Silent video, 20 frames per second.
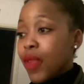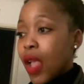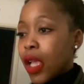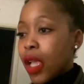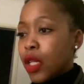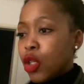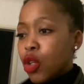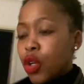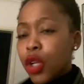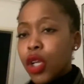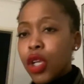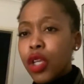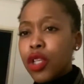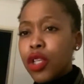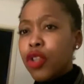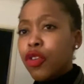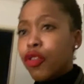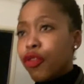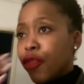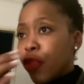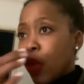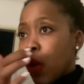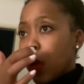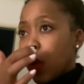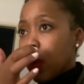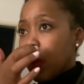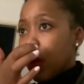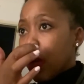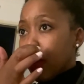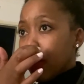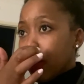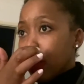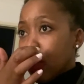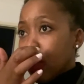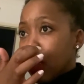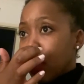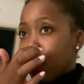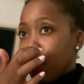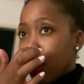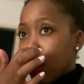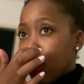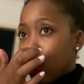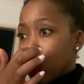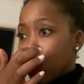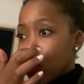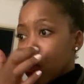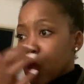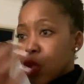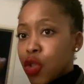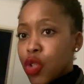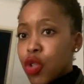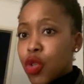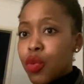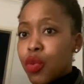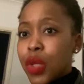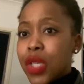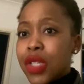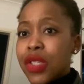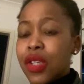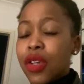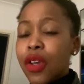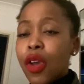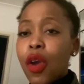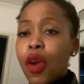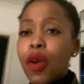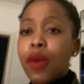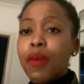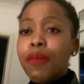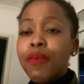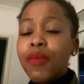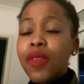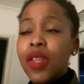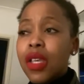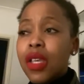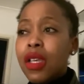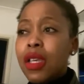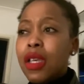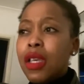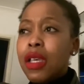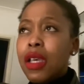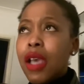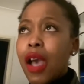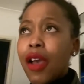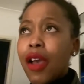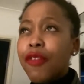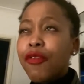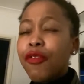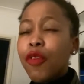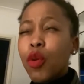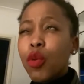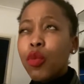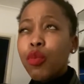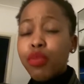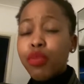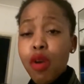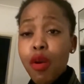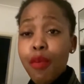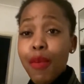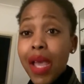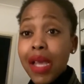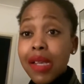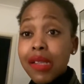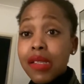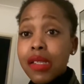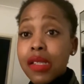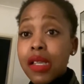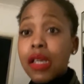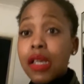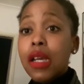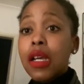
I got a new phone, I think about two weeks ago, the iPhone Pro Max.